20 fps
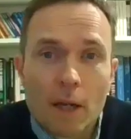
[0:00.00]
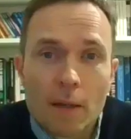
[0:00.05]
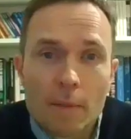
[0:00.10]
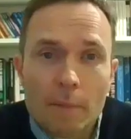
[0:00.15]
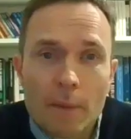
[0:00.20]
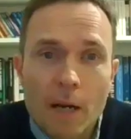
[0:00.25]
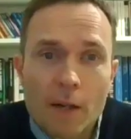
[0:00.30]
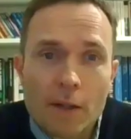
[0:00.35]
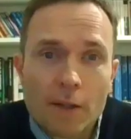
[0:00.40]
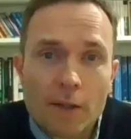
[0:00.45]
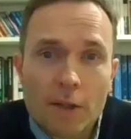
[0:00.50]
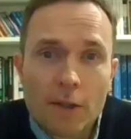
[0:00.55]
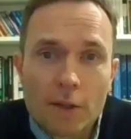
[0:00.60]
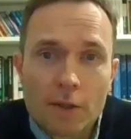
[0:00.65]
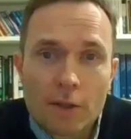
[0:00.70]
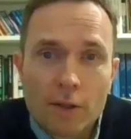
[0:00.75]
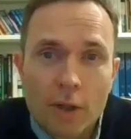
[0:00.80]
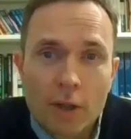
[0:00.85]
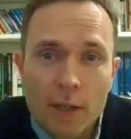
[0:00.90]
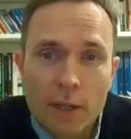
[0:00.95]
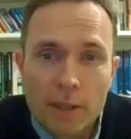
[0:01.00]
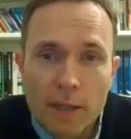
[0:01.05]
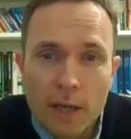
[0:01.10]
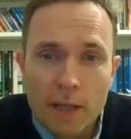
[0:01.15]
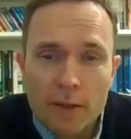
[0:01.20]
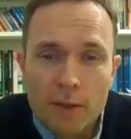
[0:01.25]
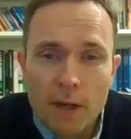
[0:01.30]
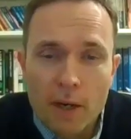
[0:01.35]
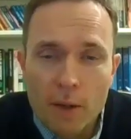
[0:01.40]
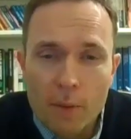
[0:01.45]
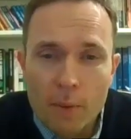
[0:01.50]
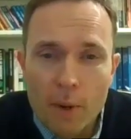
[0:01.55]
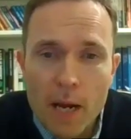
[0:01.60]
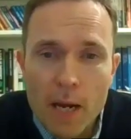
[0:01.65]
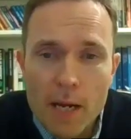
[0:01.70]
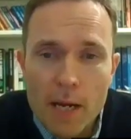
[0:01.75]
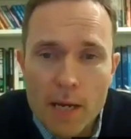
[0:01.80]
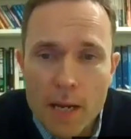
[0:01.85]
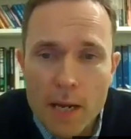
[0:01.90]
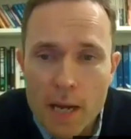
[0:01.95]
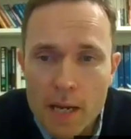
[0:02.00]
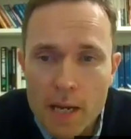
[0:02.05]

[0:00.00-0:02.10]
kind of measures you try and take straight away